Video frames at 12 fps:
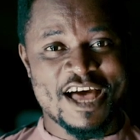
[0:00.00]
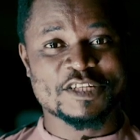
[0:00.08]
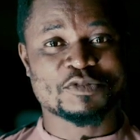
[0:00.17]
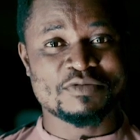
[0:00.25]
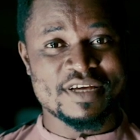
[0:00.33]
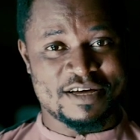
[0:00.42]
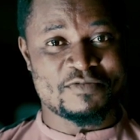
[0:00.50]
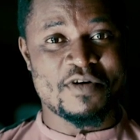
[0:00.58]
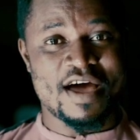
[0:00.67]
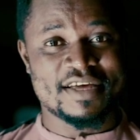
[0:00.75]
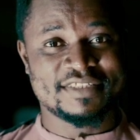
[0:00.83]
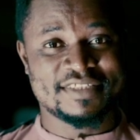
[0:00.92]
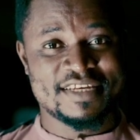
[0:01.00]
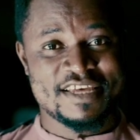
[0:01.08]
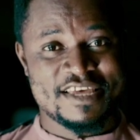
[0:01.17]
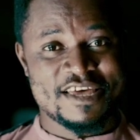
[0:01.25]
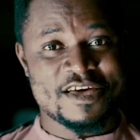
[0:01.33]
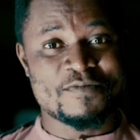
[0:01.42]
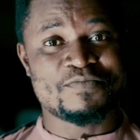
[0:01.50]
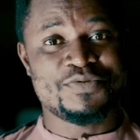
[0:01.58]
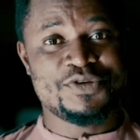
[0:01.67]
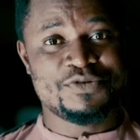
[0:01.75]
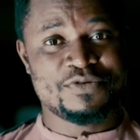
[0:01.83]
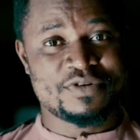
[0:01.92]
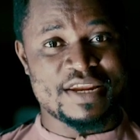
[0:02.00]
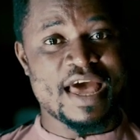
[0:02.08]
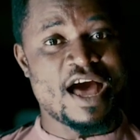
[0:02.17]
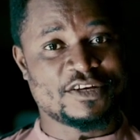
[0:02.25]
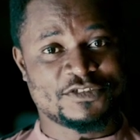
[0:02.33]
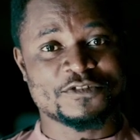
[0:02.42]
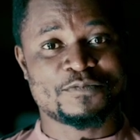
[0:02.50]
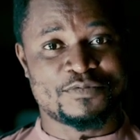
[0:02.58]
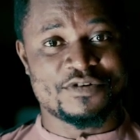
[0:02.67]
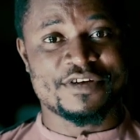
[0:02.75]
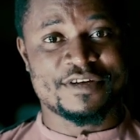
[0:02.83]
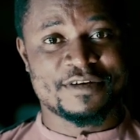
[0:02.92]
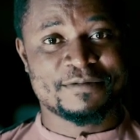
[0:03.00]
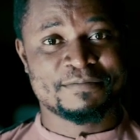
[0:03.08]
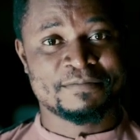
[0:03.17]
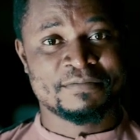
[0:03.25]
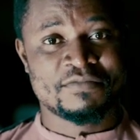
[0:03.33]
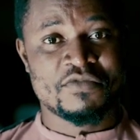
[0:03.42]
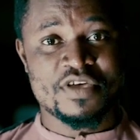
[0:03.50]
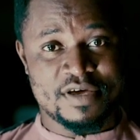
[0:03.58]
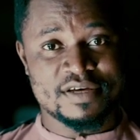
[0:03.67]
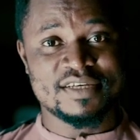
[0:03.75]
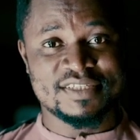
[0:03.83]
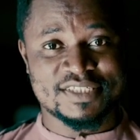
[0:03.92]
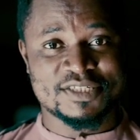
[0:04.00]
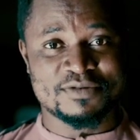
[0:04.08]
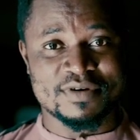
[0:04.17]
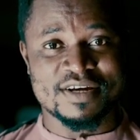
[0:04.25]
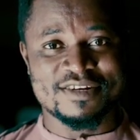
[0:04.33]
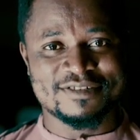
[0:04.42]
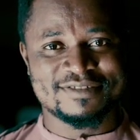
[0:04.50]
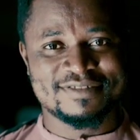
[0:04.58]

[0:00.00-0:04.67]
as we arise and build the house of prayer here in Sierra